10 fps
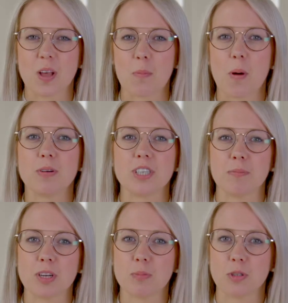A property
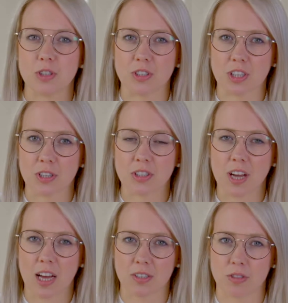must produce a good
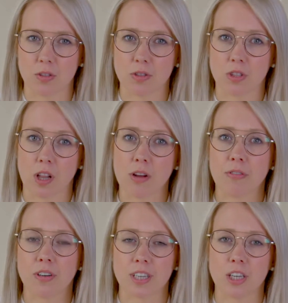cash flow to allow
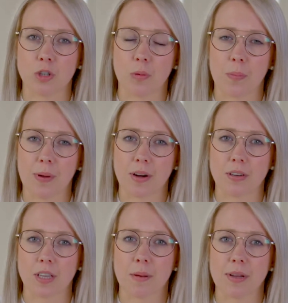for essential
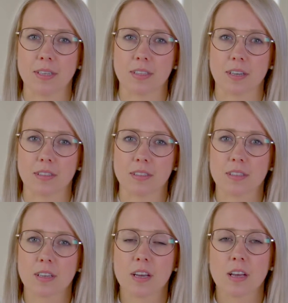repairs and maintenance.
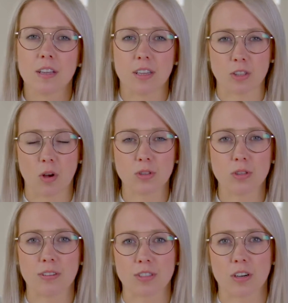This also
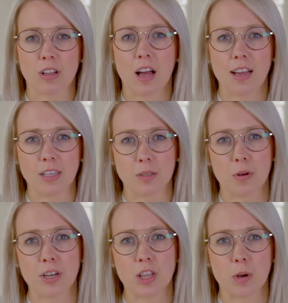gives our clients
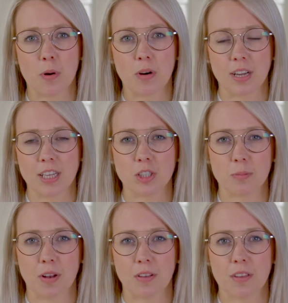money in their pocket each
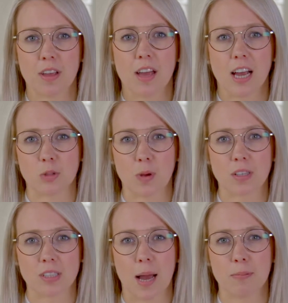month, as well
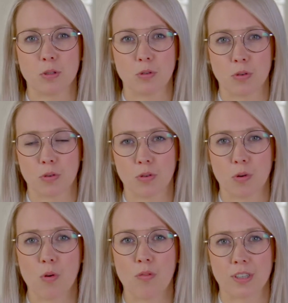as capital growth
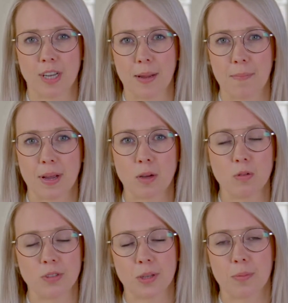over time by
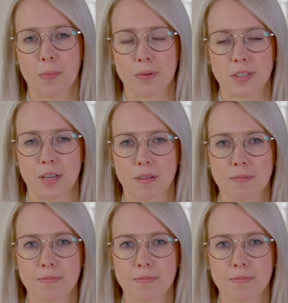holding the property.